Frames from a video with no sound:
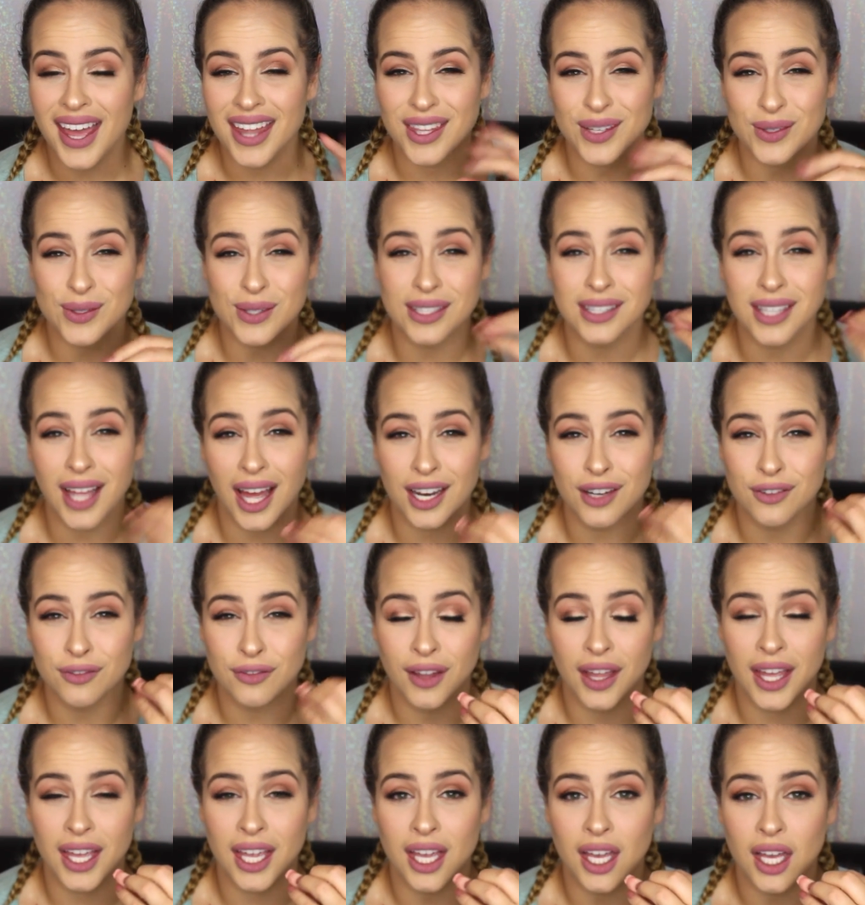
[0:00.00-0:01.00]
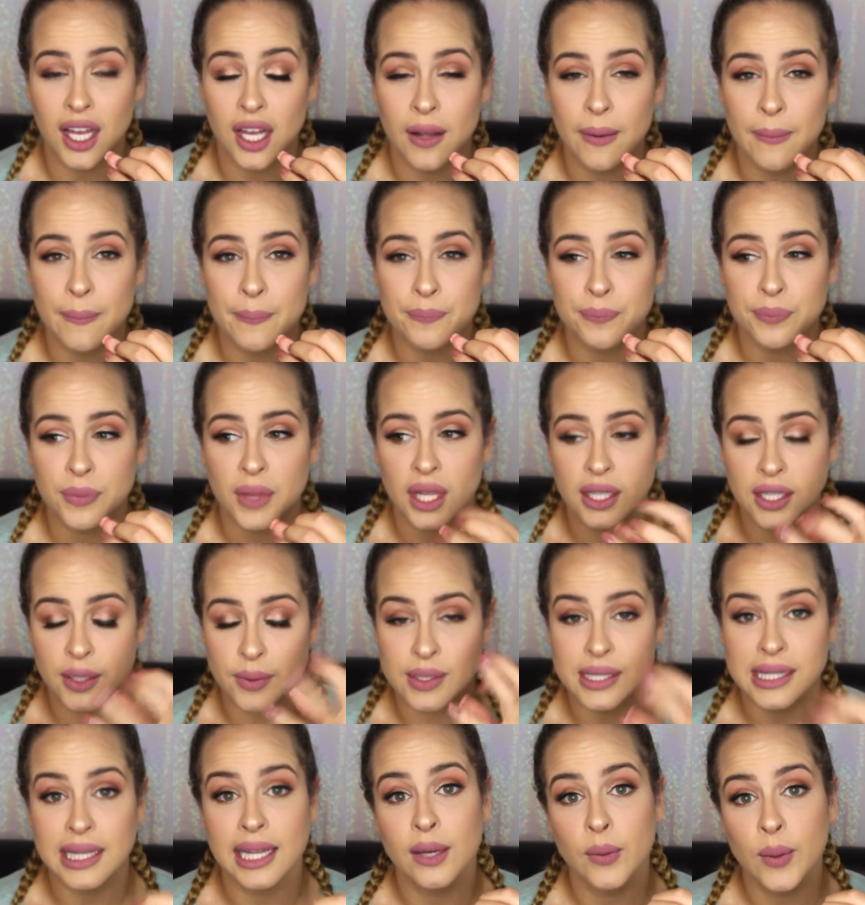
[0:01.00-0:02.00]
there's a lot of there
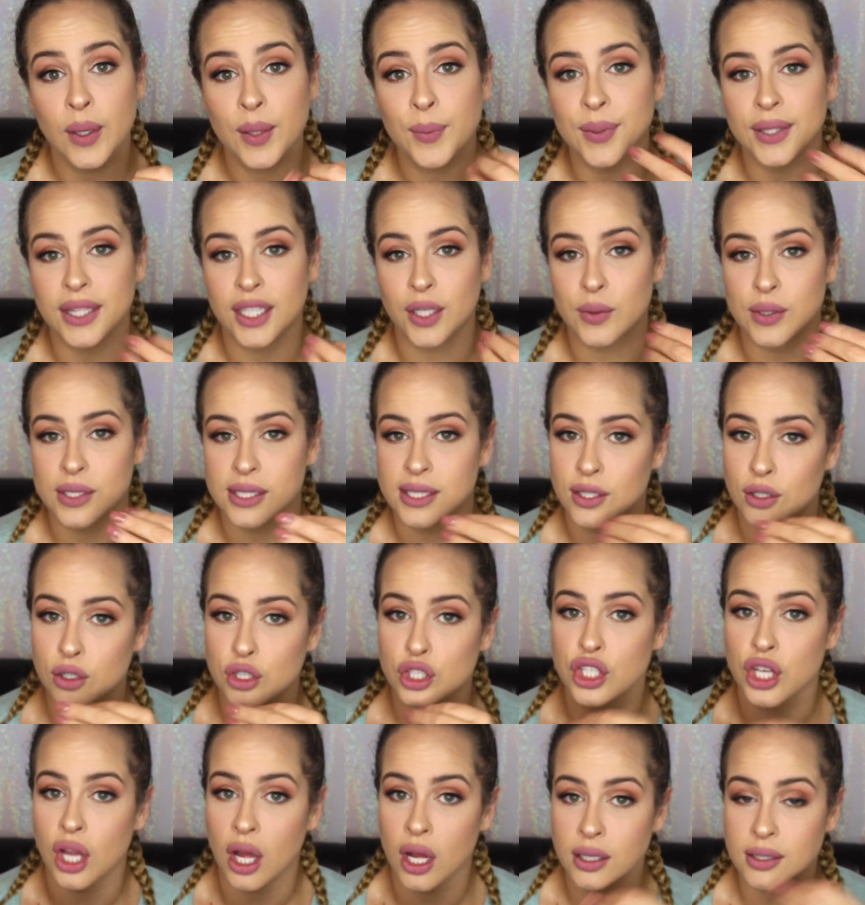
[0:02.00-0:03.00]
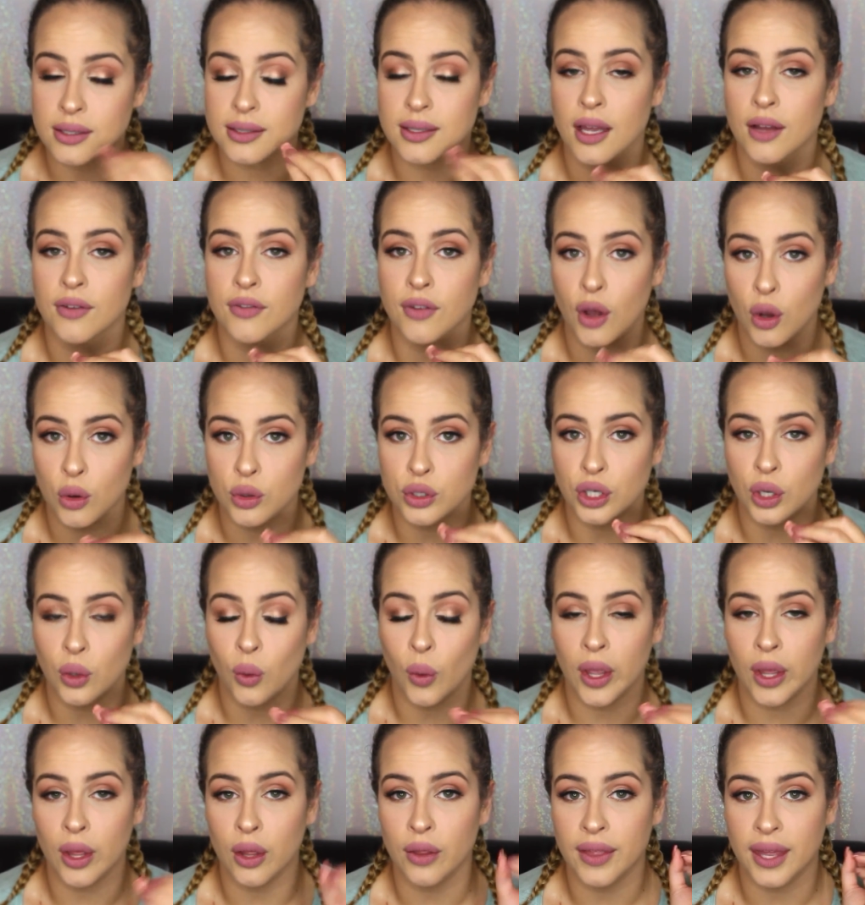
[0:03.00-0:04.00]
was liquid, but there were still chunks of
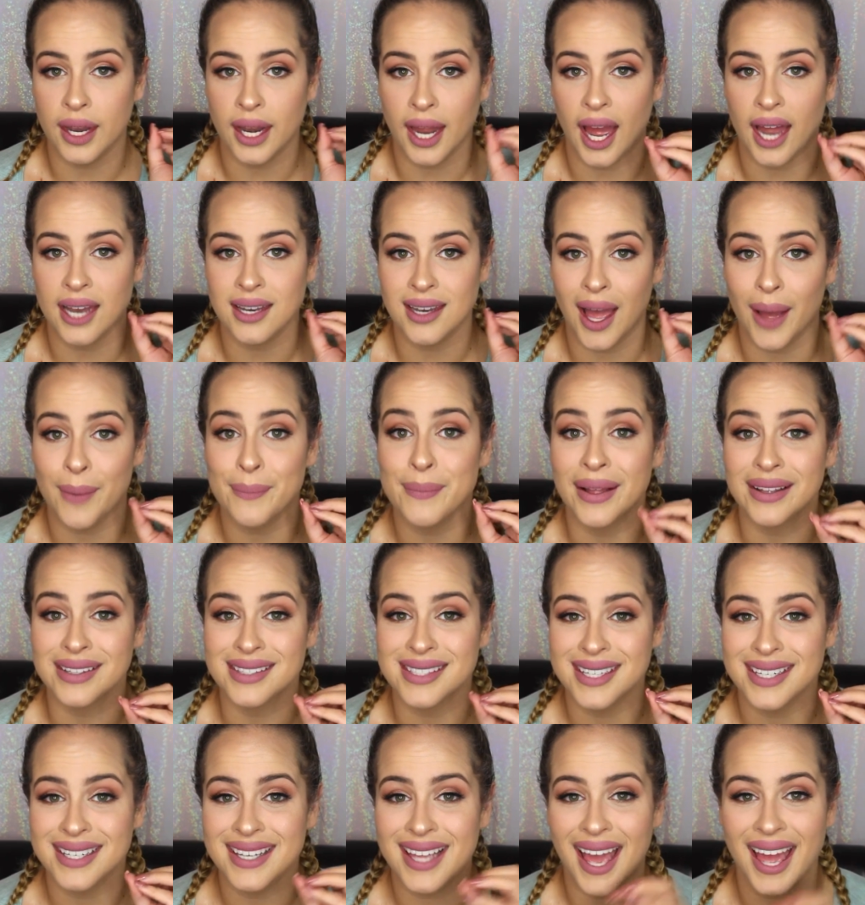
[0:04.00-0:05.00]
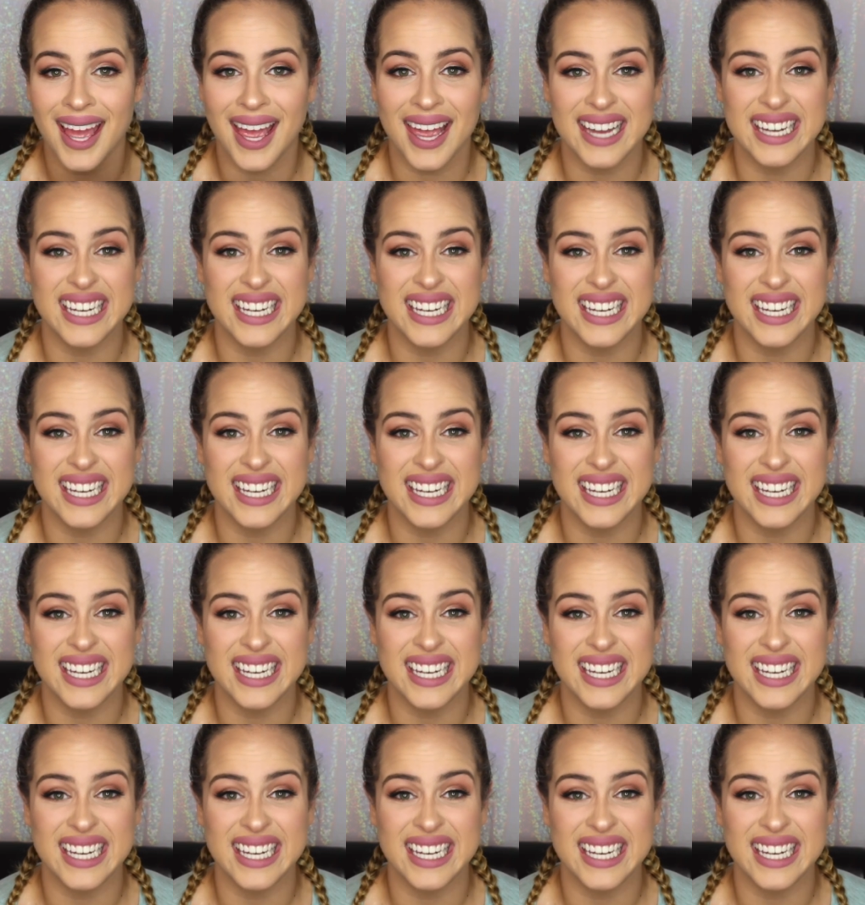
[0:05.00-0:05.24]
coconut oil that had not melted yet,